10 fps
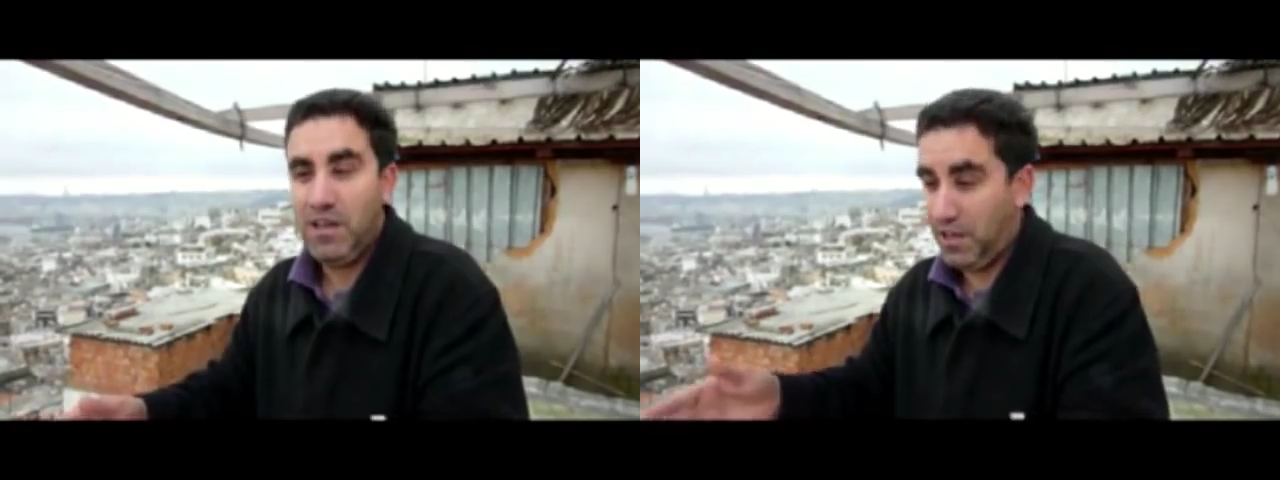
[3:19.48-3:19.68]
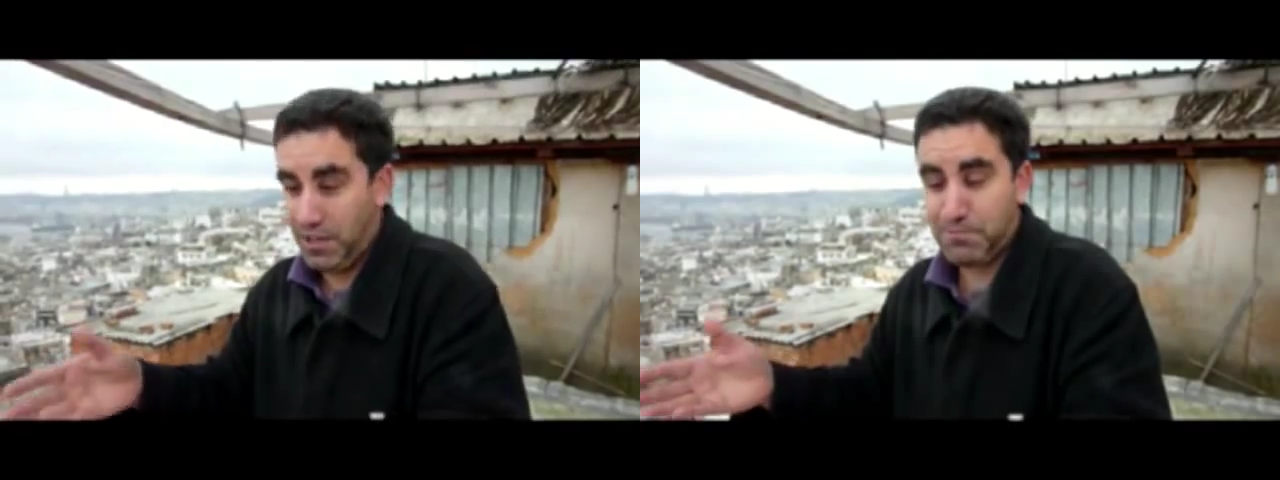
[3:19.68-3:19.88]

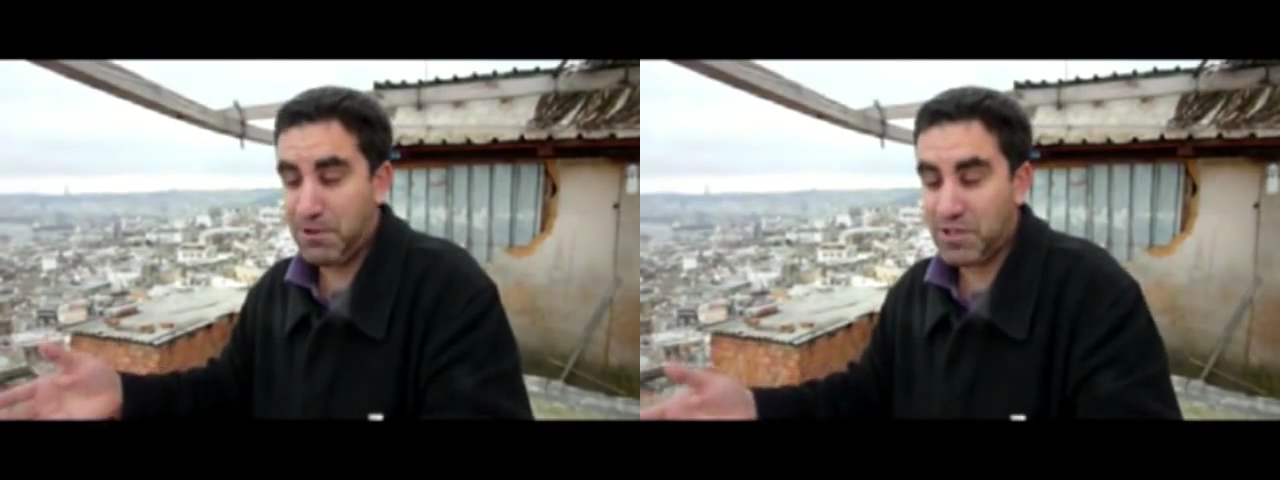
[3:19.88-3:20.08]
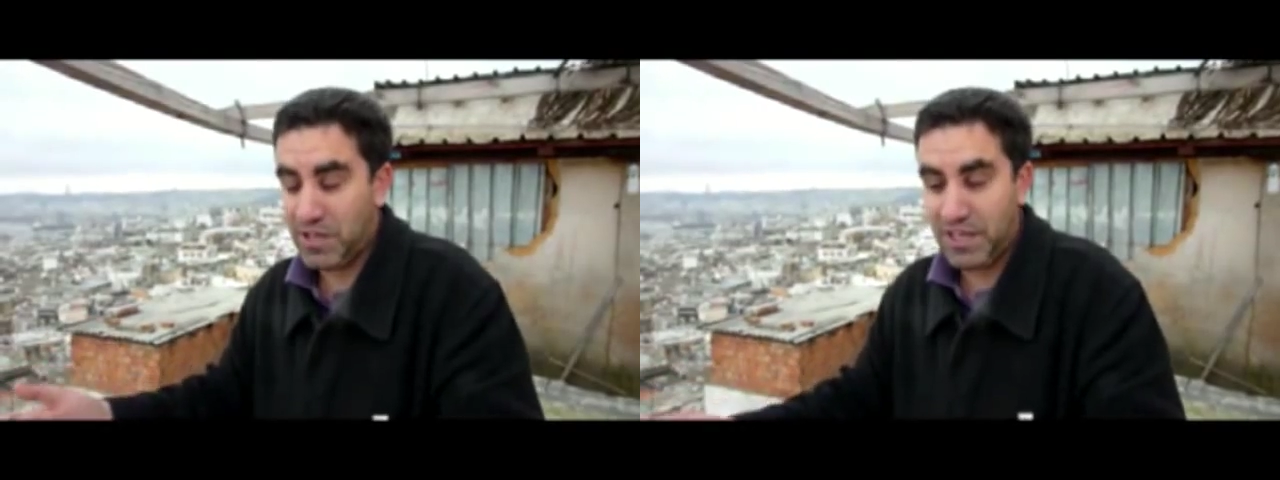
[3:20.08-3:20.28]

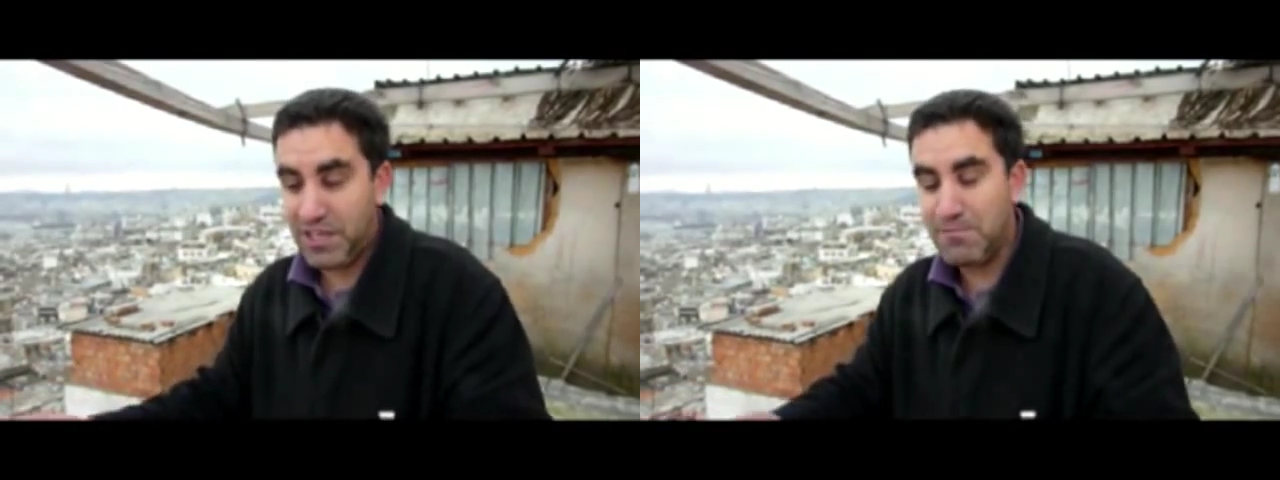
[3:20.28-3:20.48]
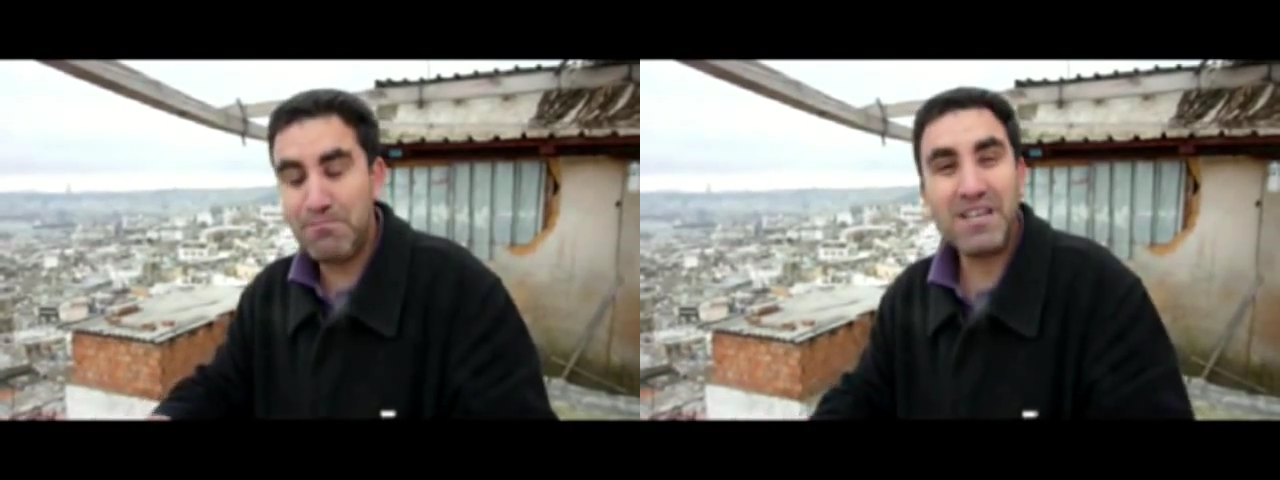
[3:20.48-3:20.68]
especially
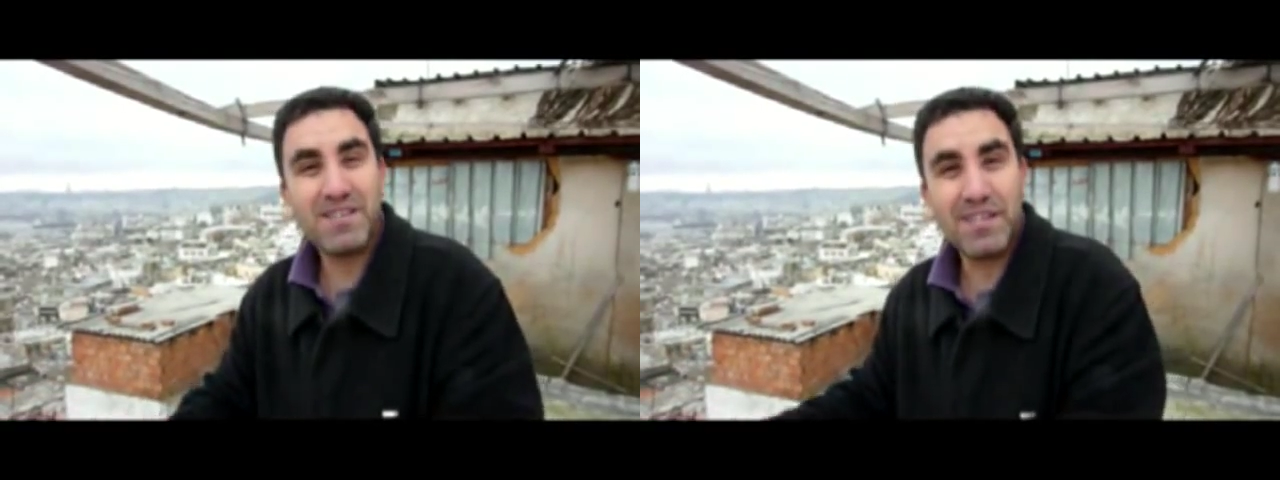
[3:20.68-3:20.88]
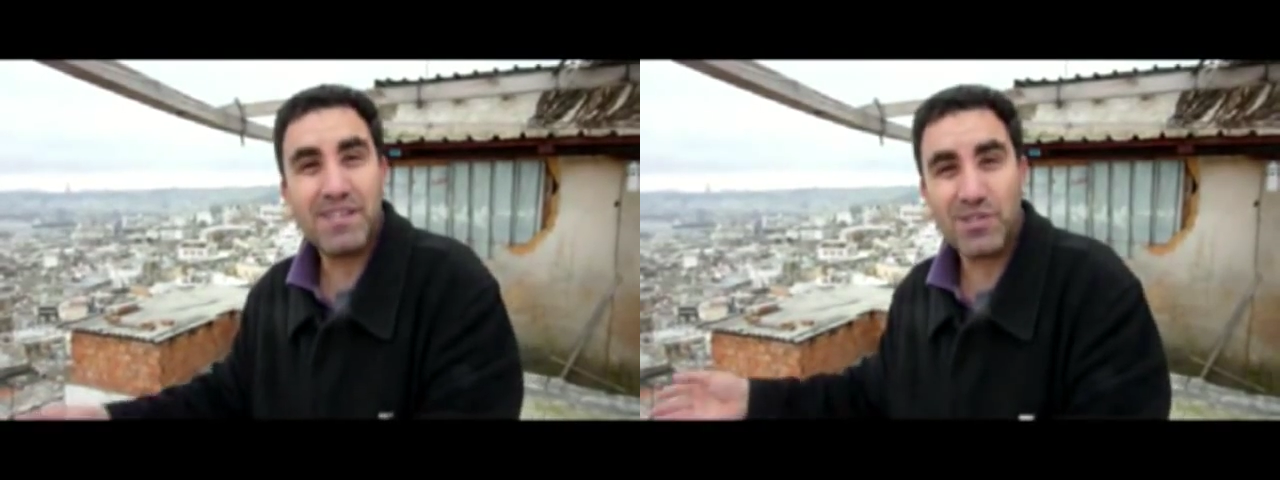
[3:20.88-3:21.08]
in the big
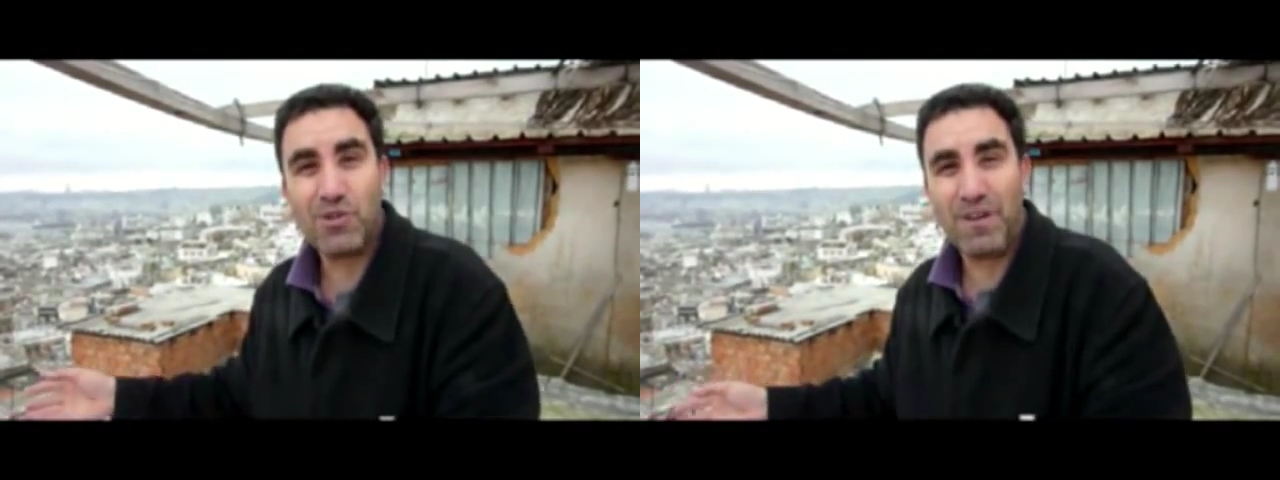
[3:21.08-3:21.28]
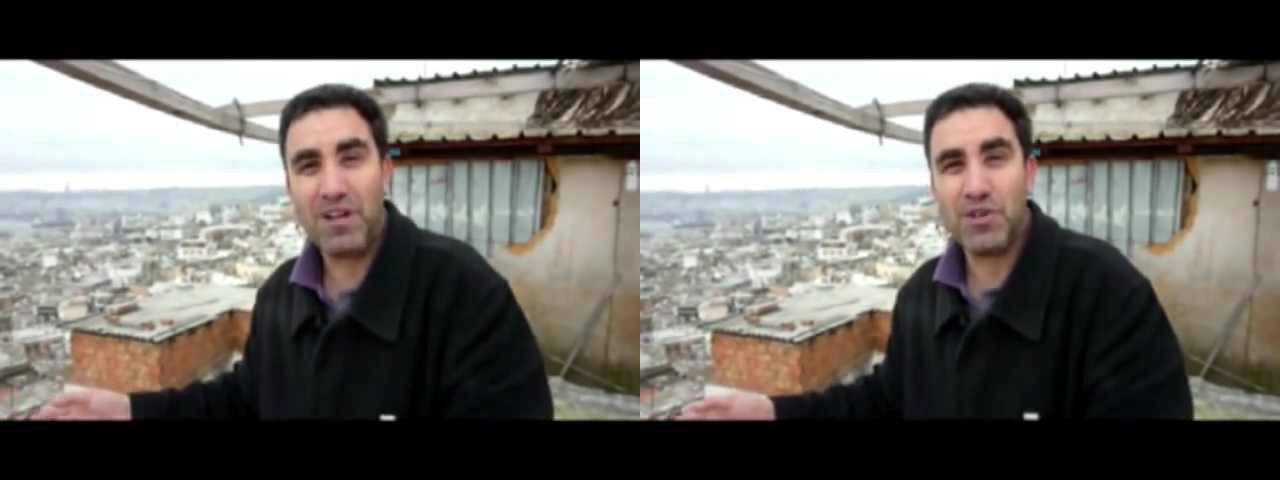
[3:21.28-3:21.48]
cities
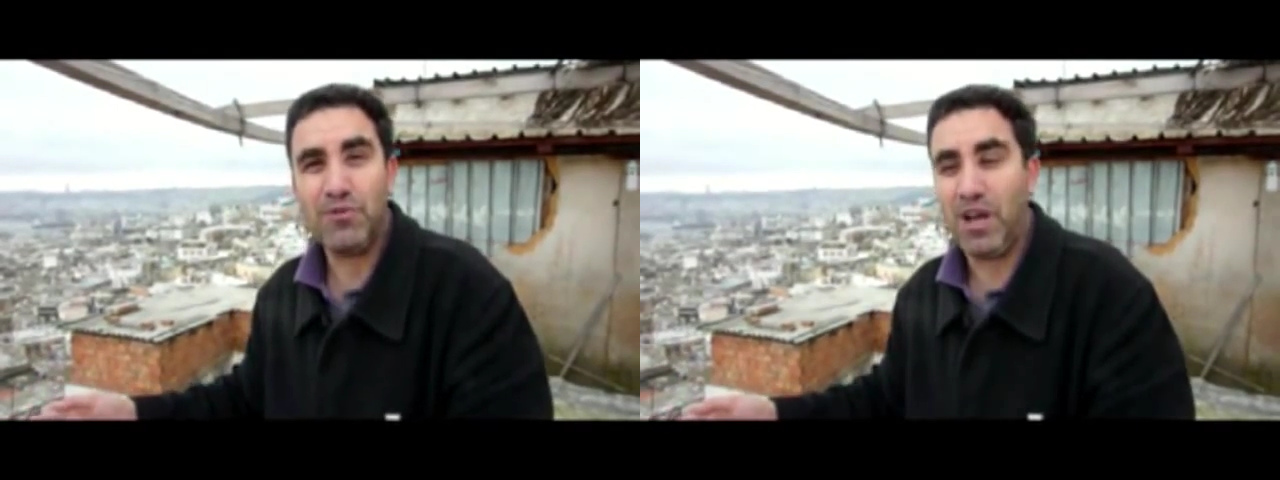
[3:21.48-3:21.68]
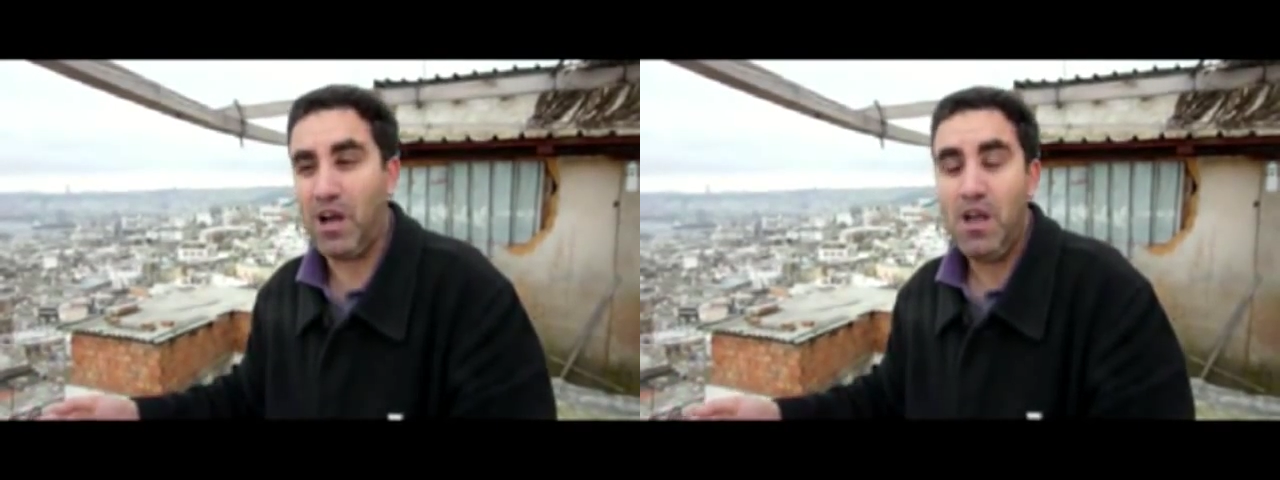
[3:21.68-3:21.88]
of
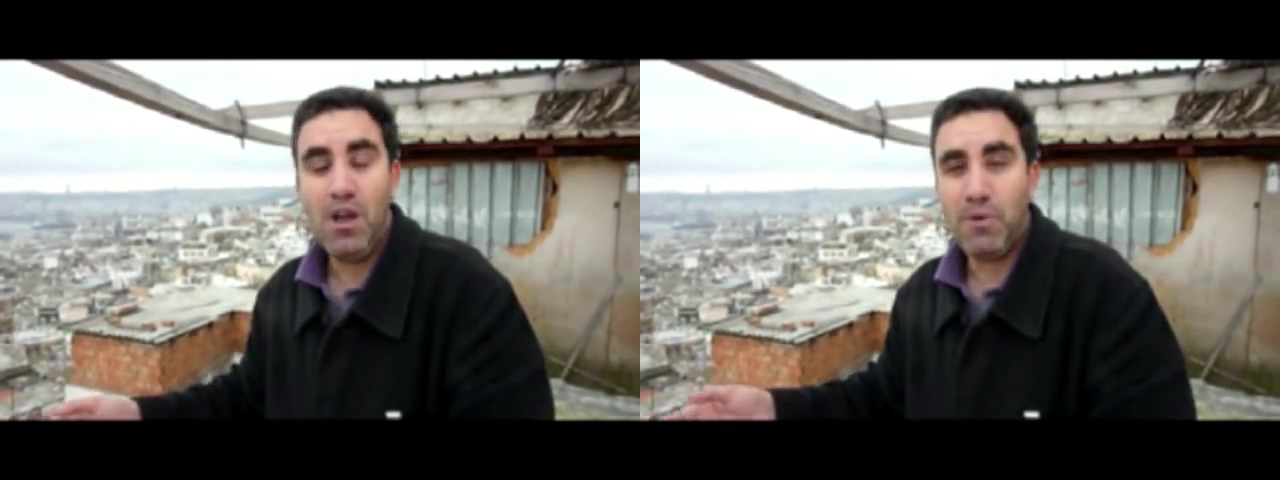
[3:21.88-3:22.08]
Algeria,